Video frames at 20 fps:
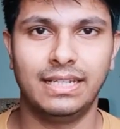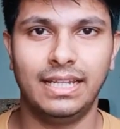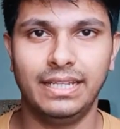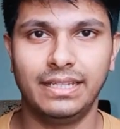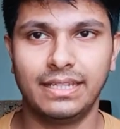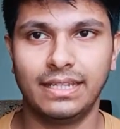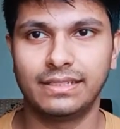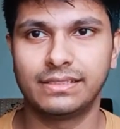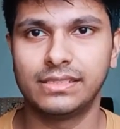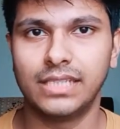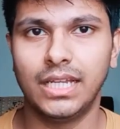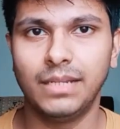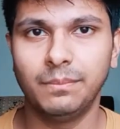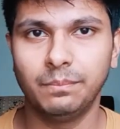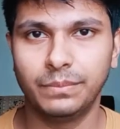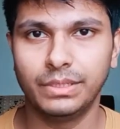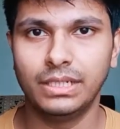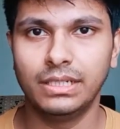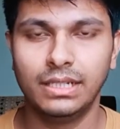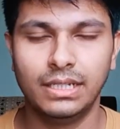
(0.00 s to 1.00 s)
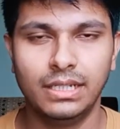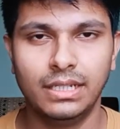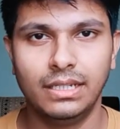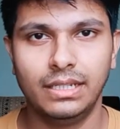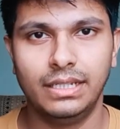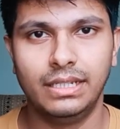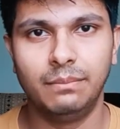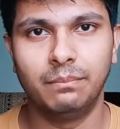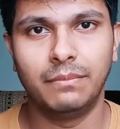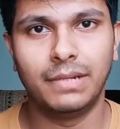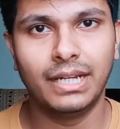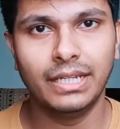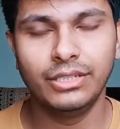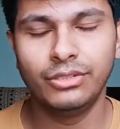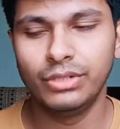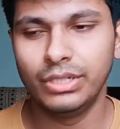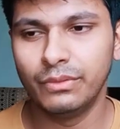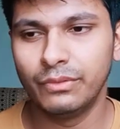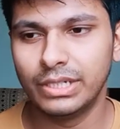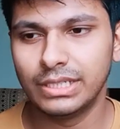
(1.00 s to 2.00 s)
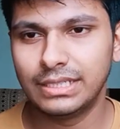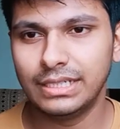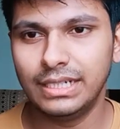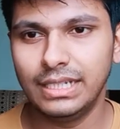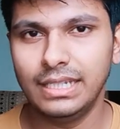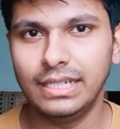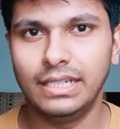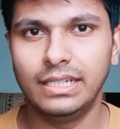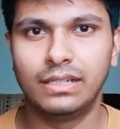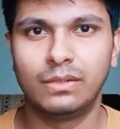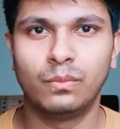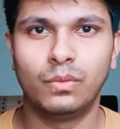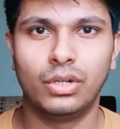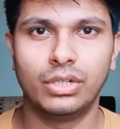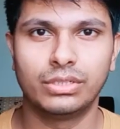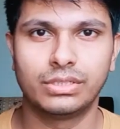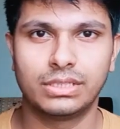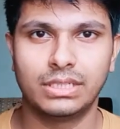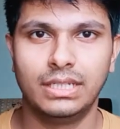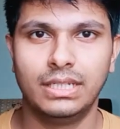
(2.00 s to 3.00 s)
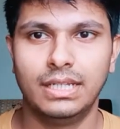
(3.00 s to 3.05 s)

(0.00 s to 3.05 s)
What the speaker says: Like example, in my university it was